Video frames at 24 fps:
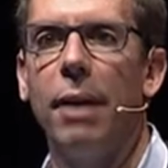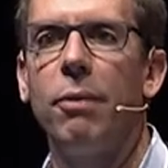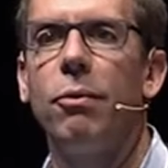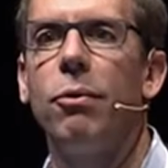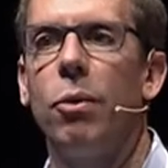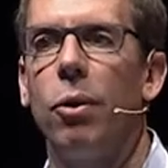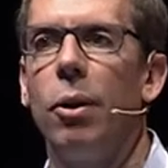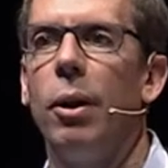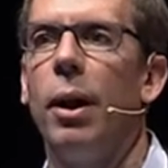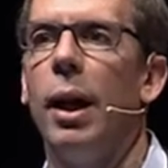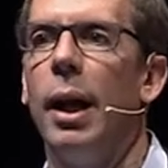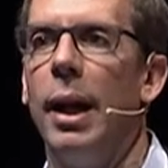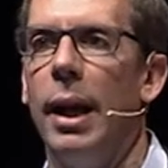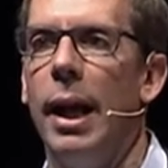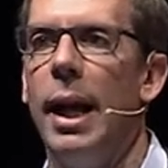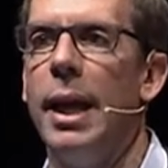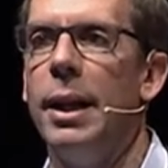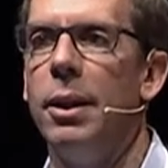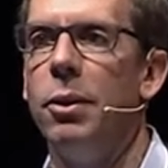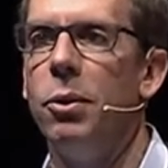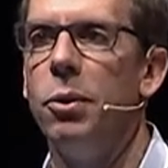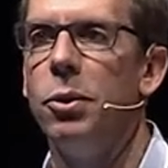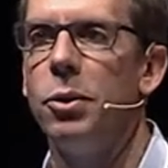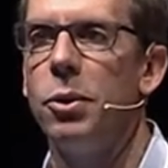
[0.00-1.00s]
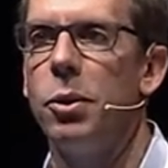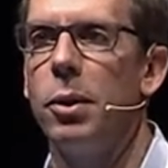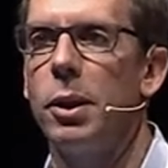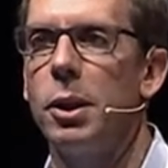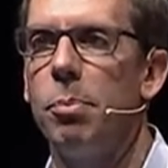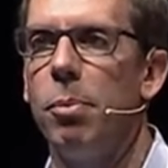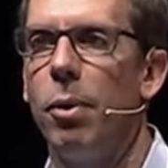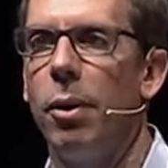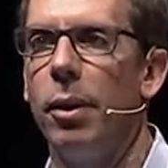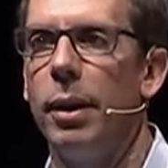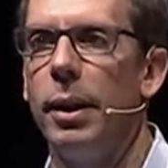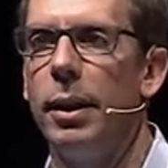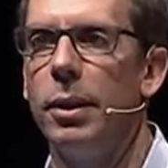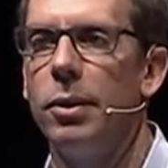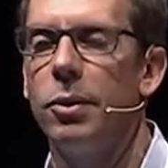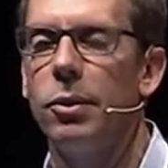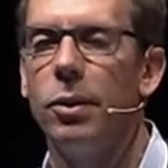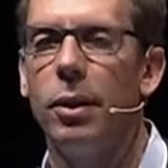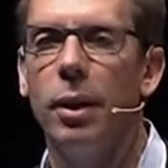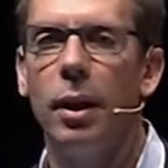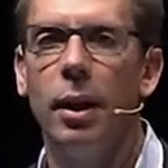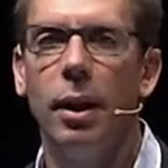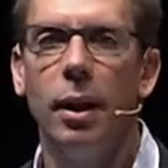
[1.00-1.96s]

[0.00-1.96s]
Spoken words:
for an end user experience.